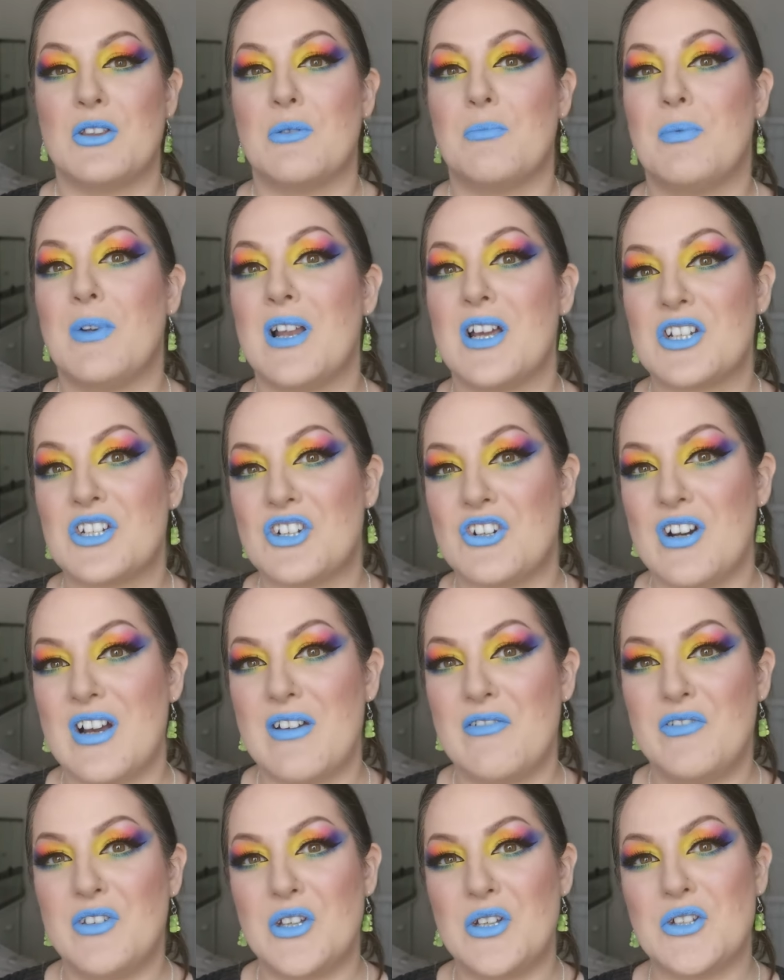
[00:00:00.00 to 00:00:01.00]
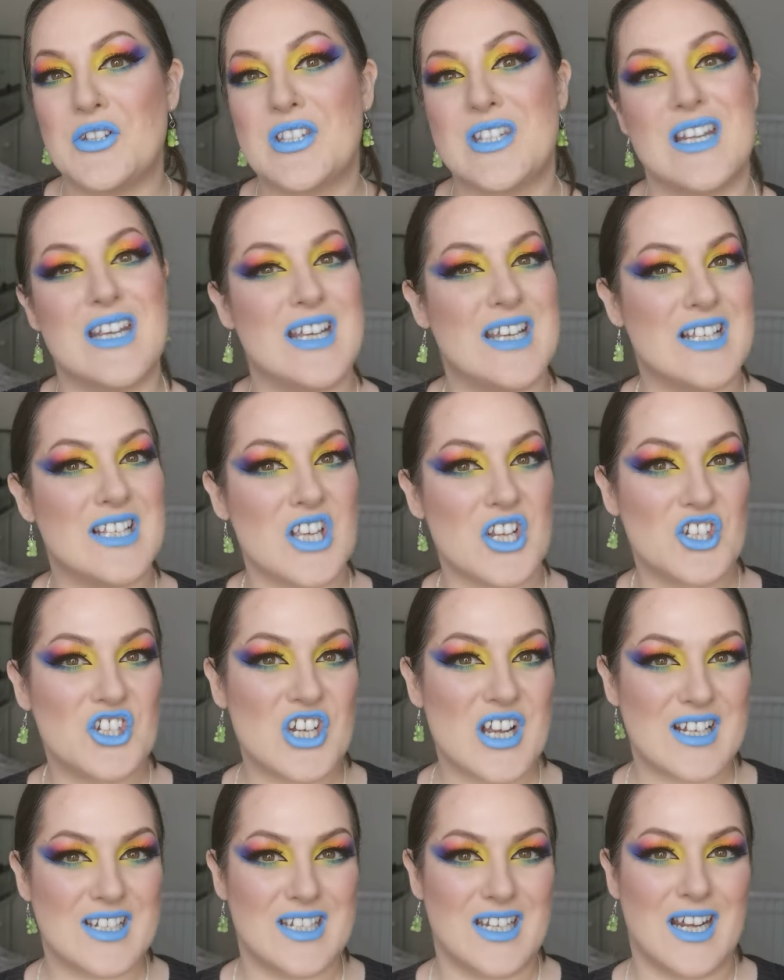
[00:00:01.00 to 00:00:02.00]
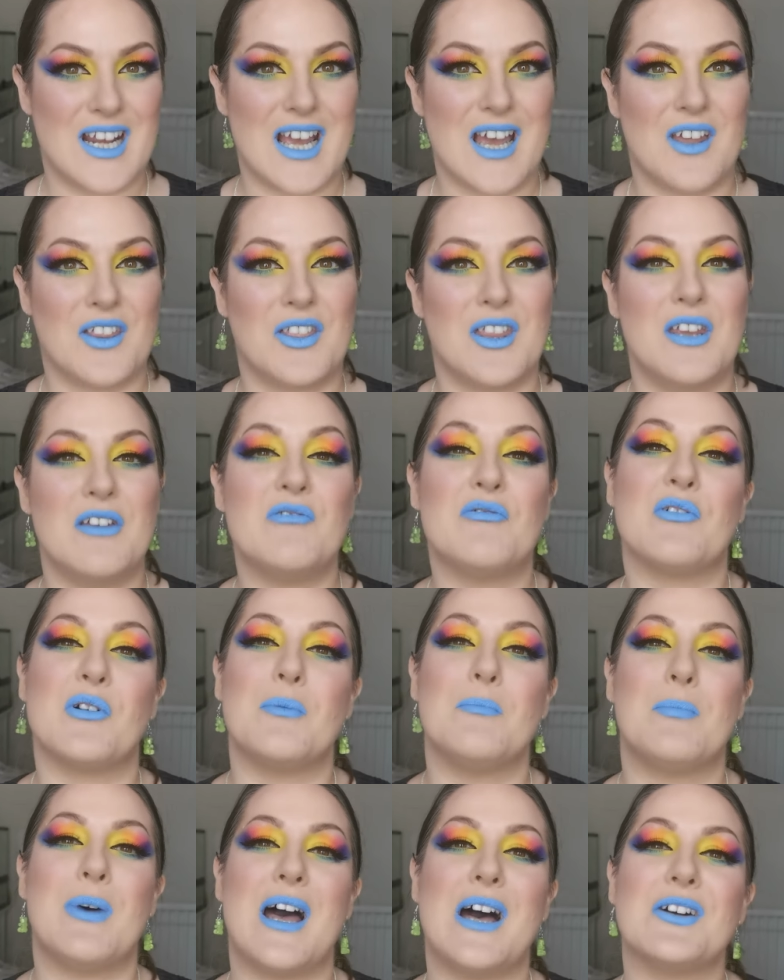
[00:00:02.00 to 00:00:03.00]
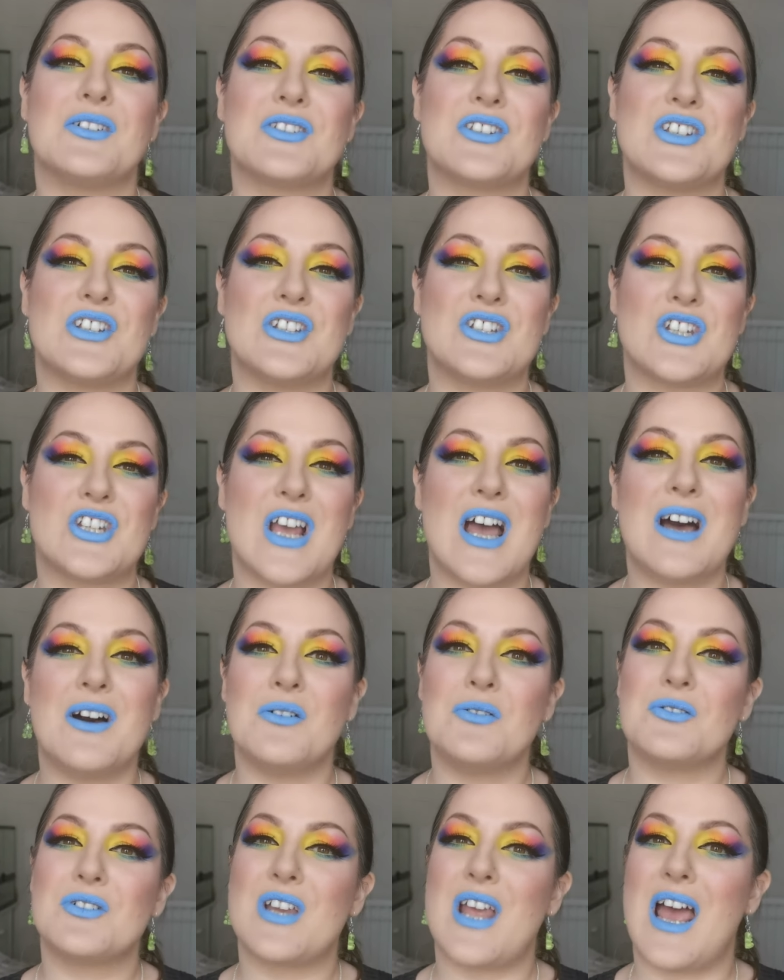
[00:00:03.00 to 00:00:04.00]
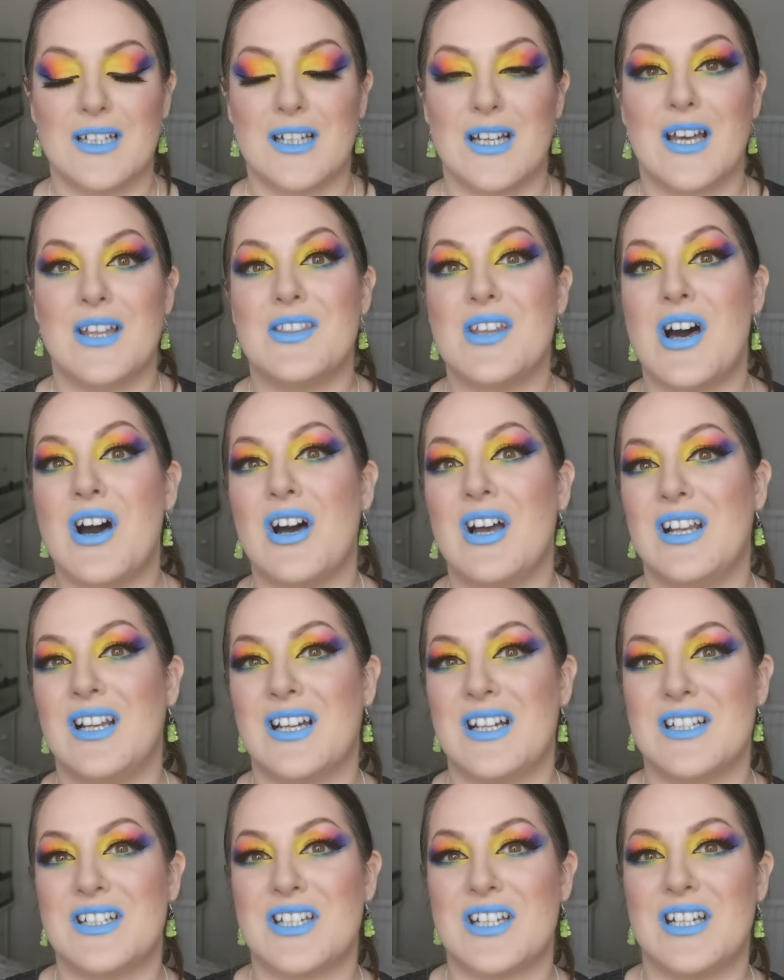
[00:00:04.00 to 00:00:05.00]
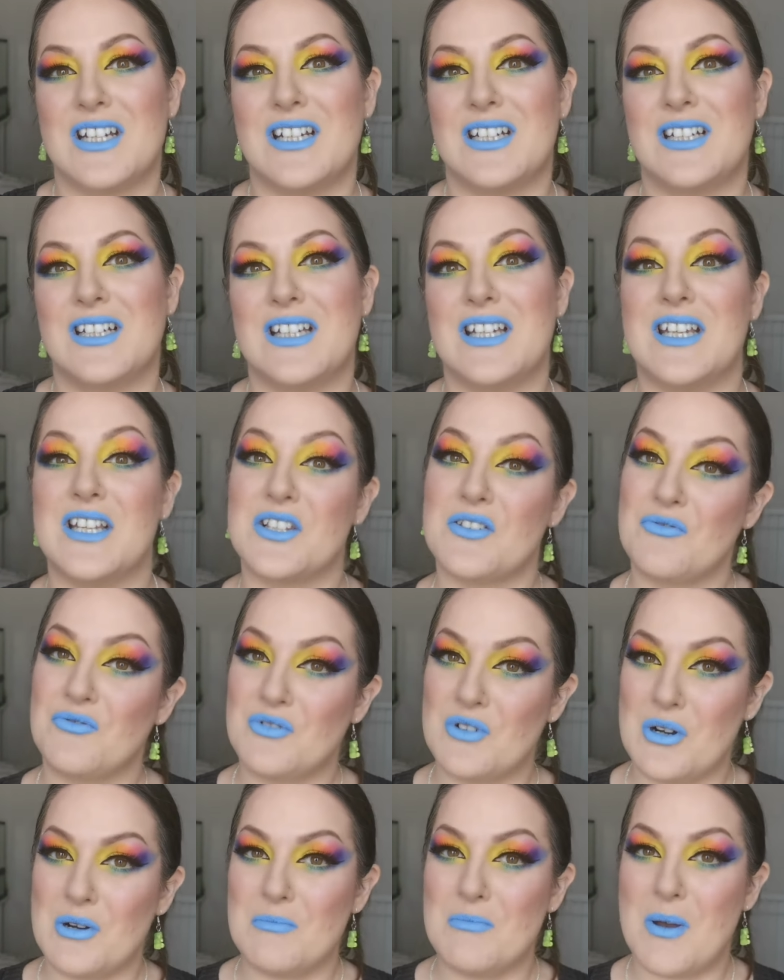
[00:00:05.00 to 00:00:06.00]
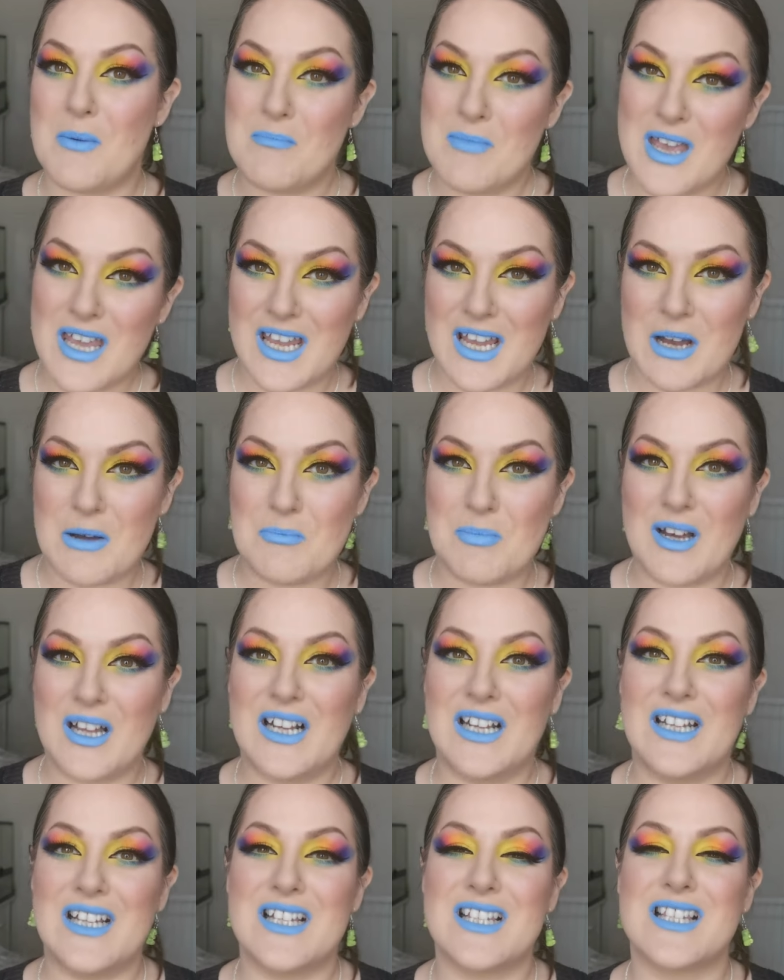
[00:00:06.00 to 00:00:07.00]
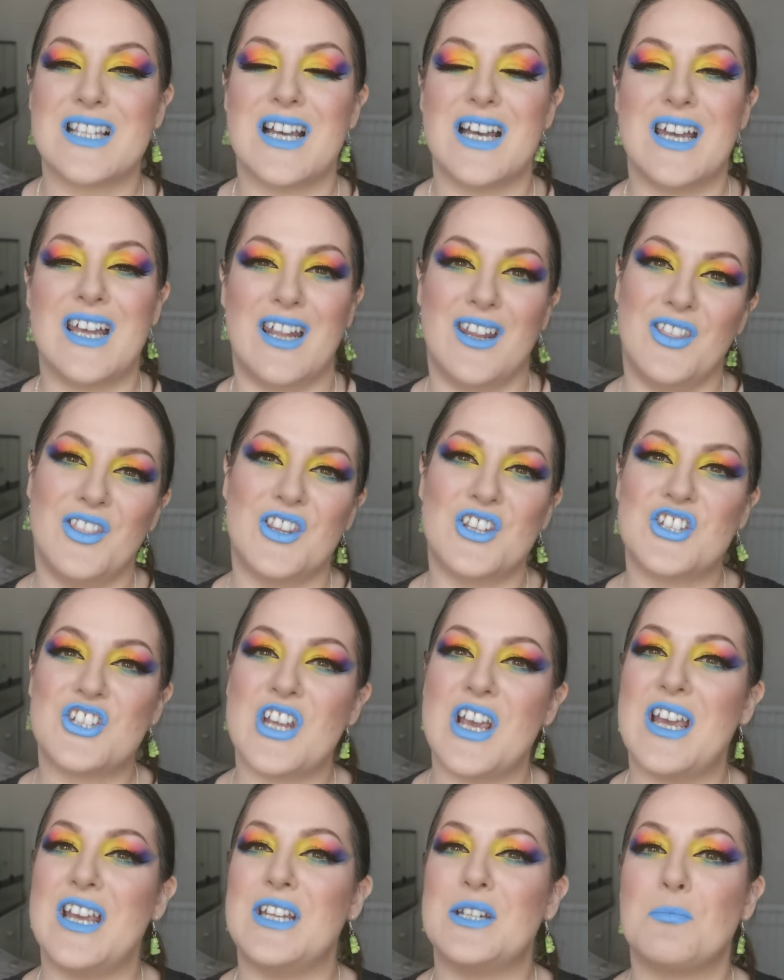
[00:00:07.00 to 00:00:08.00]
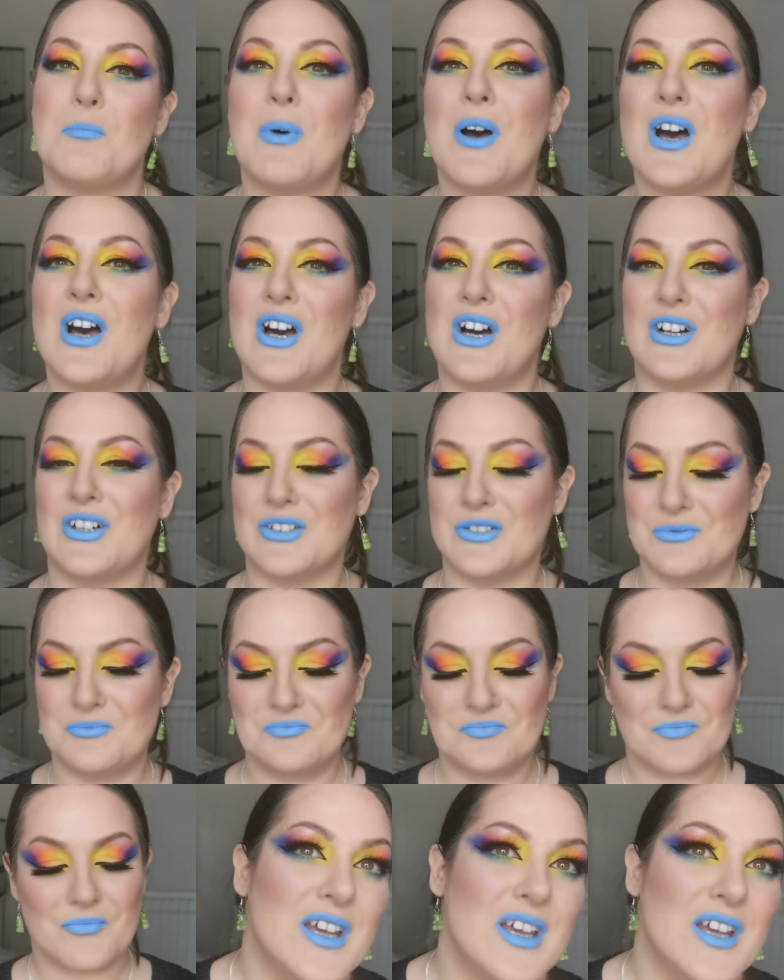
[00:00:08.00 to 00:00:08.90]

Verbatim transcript: the blusher I've used is Chatty Cathy from Poutnshout and the highlighter is from Makeup by Lisa in the shade Pearl.